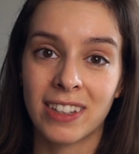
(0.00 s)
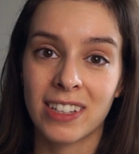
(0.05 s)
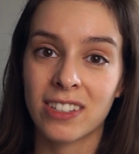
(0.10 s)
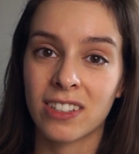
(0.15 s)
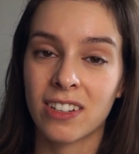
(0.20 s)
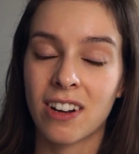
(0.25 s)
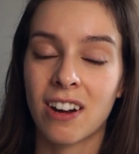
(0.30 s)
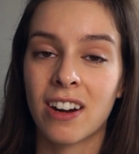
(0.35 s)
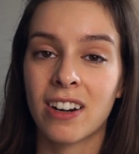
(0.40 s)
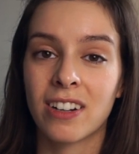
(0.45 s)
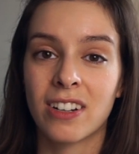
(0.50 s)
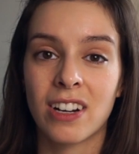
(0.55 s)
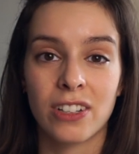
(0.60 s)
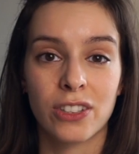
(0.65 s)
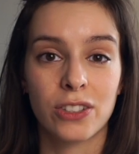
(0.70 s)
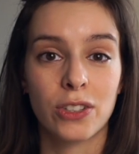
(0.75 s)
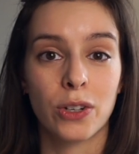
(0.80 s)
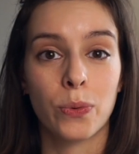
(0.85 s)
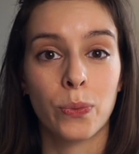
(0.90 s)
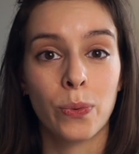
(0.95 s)
this card not
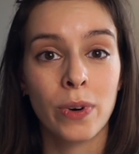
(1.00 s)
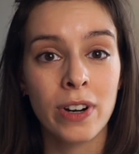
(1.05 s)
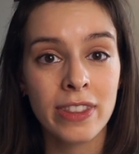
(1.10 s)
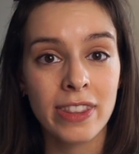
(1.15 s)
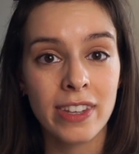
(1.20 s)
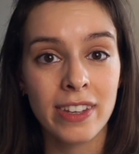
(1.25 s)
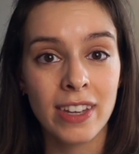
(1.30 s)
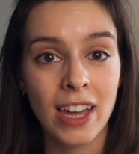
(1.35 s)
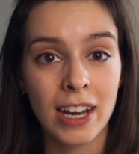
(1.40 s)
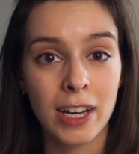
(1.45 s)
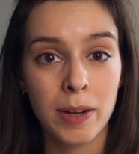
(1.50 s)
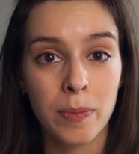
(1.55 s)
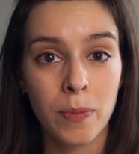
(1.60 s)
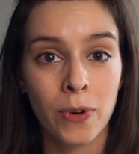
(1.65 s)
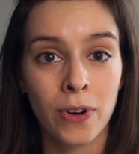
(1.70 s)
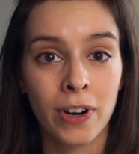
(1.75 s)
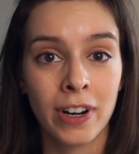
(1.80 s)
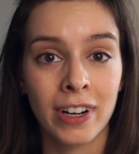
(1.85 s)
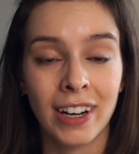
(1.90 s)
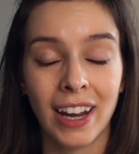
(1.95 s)
so worth it
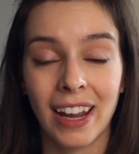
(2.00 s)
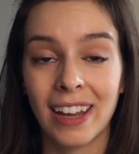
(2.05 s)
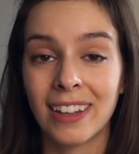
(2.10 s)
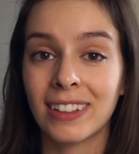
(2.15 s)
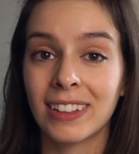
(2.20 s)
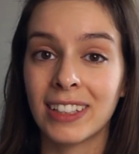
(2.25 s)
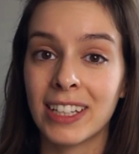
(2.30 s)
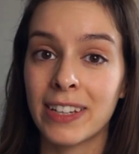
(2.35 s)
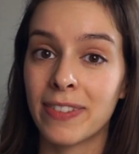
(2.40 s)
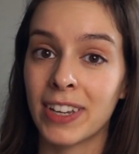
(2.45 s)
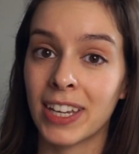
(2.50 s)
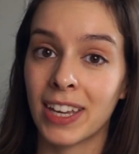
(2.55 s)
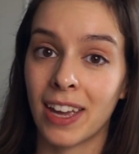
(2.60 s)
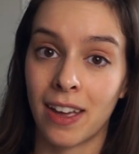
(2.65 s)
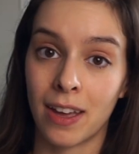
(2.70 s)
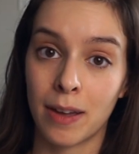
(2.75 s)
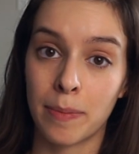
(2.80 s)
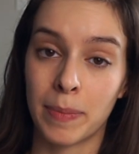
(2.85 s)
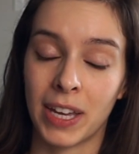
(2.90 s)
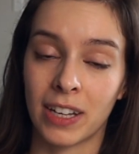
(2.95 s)
anymore and leaving
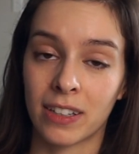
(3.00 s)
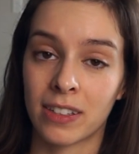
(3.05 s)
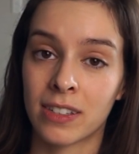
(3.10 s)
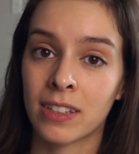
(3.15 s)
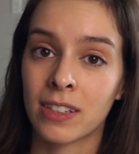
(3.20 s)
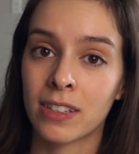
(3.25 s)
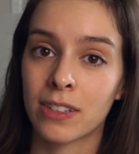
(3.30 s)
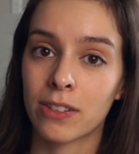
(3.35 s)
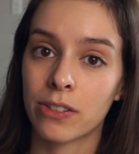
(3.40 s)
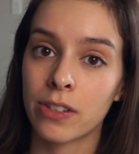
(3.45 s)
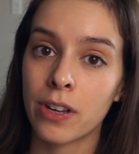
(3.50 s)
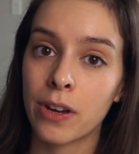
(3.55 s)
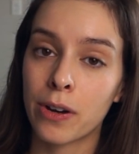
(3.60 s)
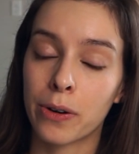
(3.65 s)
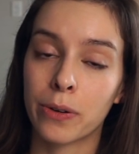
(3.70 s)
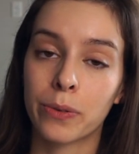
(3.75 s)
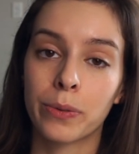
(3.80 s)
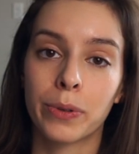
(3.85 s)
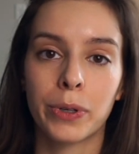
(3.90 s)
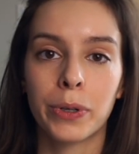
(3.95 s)
Amex.
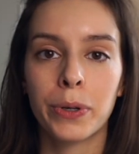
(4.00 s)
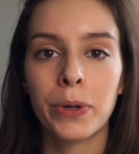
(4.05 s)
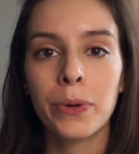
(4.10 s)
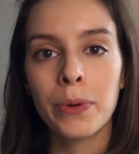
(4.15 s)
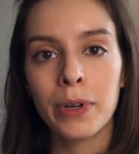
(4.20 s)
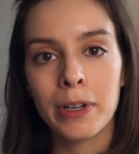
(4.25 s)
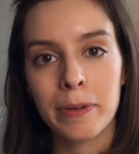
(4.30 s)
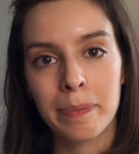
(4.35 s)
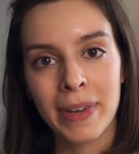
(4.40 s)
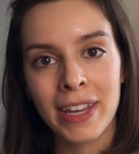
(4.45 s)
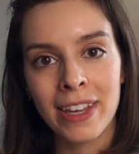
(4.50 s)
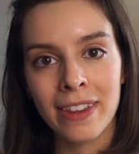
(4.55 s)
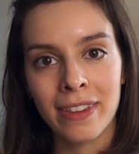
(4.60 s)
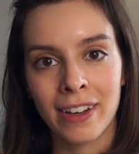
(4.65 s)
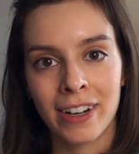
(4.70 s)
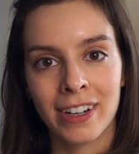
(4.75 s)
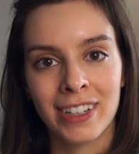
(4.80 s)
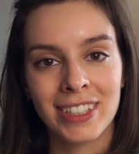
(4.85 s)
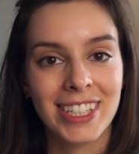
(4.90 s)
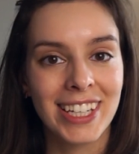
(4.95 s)
So, who would be
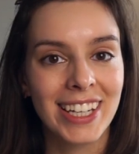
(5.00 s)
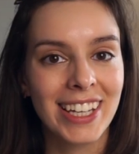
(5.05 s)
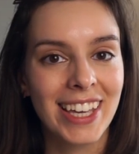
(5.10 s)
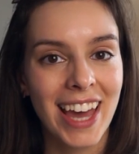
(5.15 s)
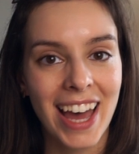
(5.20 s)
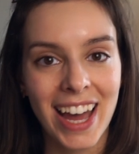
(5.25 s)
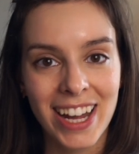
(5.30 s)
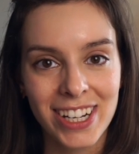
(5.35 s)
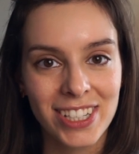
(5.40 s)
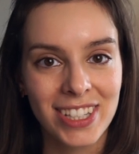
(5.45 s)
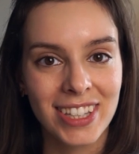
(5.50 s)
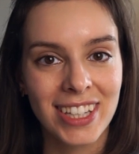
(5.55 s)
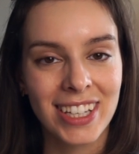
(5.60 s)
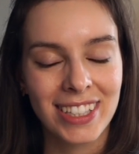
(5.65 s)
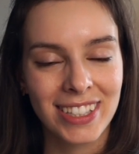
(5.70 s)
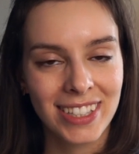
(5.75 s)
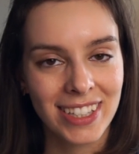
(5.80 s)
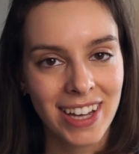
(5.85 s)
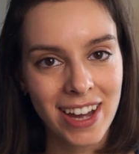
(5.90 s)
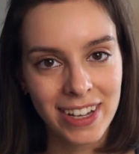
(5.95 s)
there to catch
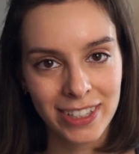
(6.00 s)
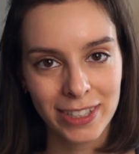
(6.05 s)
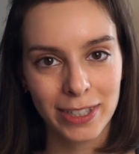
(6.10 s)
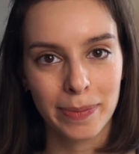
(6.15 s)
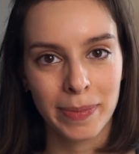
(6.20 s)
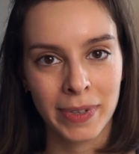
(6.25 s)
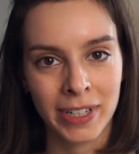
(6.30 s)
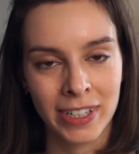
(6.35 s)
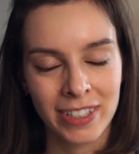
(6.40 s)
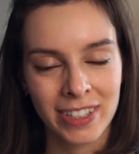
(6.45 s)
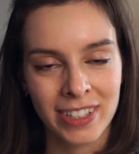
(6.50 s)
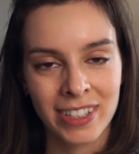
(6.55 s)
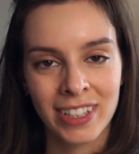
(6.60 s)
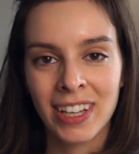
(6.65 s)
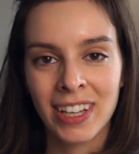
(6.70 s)
these customers?